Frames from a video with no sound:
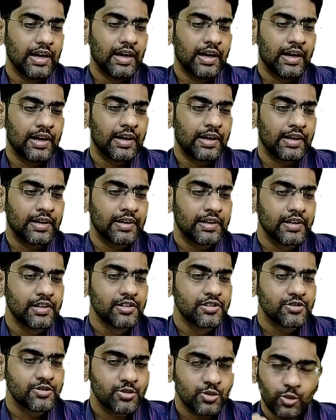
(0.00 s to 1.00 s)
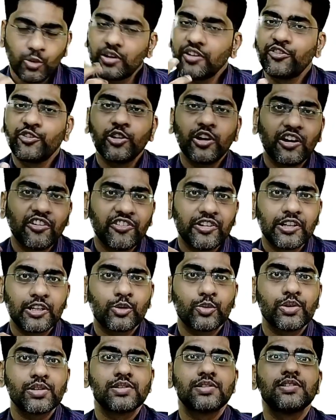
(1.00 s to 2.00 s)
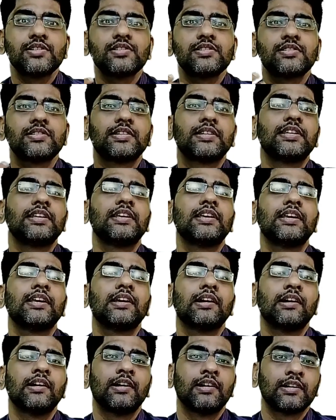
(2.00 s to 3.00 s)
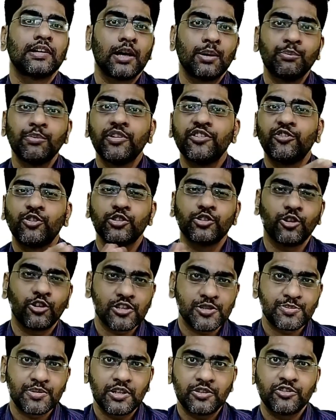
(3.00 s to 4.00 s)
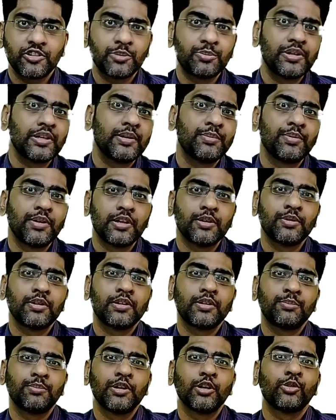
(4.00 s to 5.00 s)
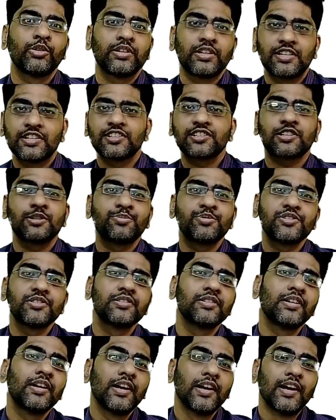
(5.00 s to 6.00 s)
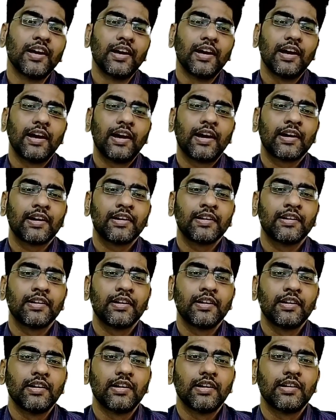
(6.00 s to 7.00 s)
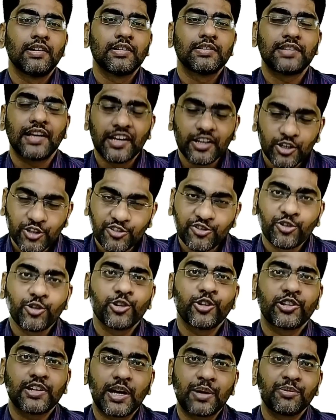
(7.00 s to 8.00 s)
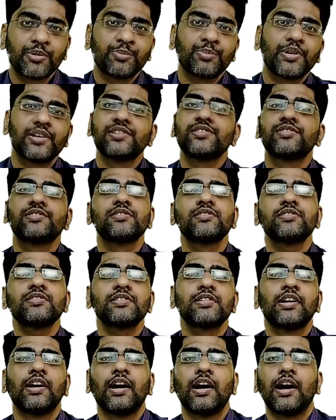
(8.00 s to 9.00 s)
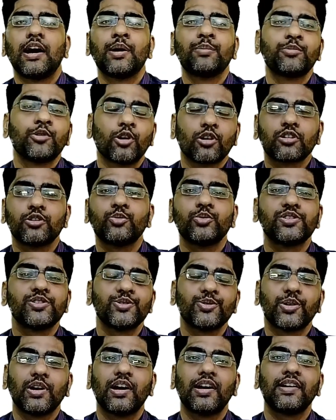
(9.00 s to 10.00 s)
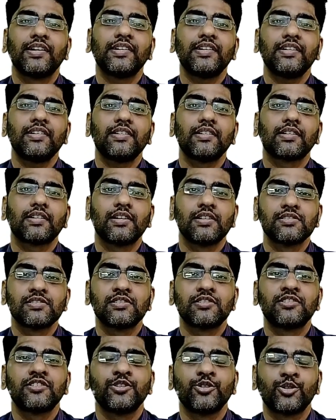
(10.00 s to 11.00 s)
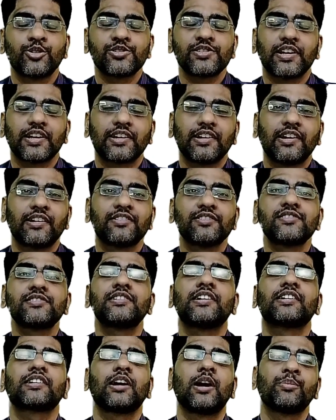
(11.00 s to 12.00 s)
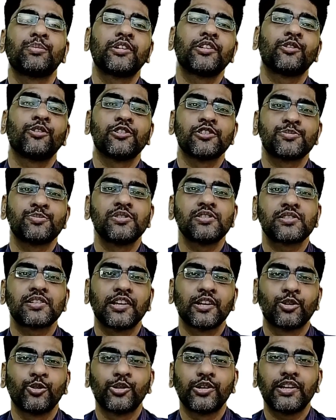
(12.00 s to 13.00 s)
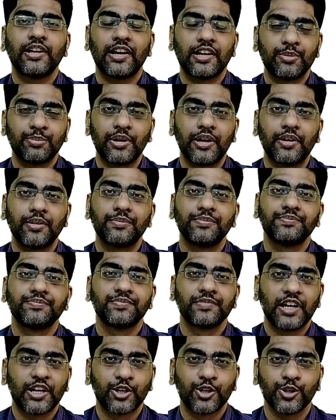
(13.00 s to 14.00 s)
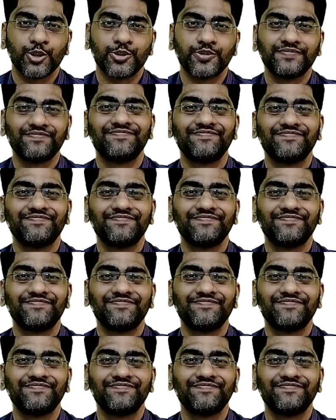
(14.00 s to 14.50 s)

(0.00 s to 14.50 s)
And so if you have any questions, the number for the hospital will be below in the description. And thank you for your time and patience. I'm Dr. Vishnu GADE, consultant neuropsychiatrist at Kamineni Hospital, Koti, Hyderabad. Thank you.